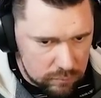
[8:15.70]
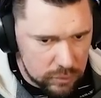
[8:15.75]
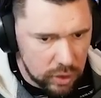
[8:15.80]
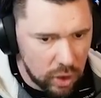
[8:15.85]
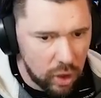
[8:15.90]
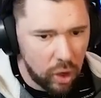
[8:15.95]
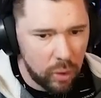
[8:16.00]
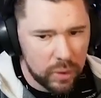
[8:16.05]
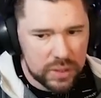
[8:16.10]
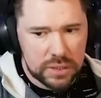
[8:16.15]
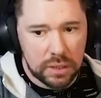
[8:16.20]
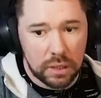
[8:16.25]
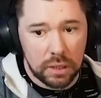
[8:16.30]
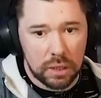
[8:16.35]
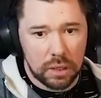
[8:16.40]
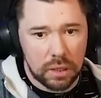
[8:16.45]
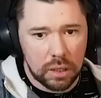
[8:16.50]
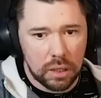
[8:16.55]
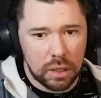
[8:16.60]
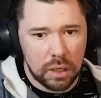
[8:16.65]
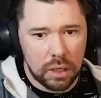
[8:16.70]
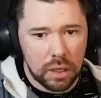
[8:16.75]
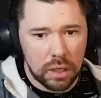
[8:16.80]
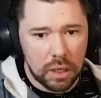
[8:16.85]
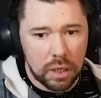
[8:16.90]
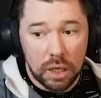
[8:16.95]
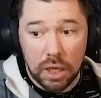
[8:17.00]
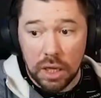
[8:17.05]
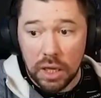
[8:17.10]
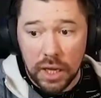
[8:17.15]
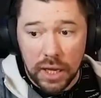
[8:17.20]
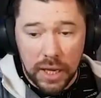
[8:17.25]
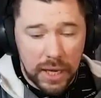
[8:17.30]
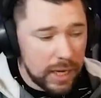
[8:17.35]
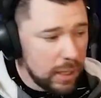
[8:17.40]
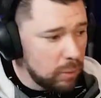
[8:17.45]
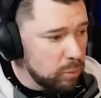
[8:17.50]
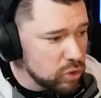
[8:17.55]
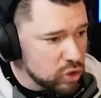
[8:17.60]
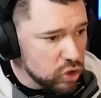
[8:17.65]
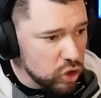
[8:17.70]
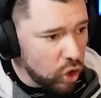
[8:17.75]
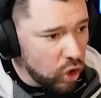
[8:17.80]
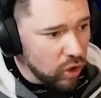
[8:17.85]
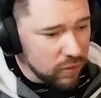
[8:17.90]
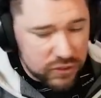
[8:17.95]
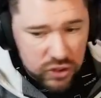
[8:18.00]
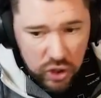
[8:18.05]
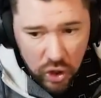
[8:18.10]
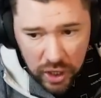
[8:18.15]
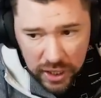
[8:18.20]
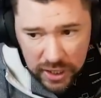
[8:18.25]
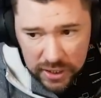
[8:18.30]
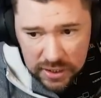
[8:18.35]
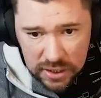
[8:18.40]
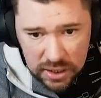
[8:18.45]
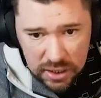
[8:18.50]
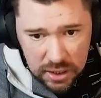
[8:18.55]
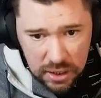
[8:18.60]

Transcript: Oh, he's... He was not offside.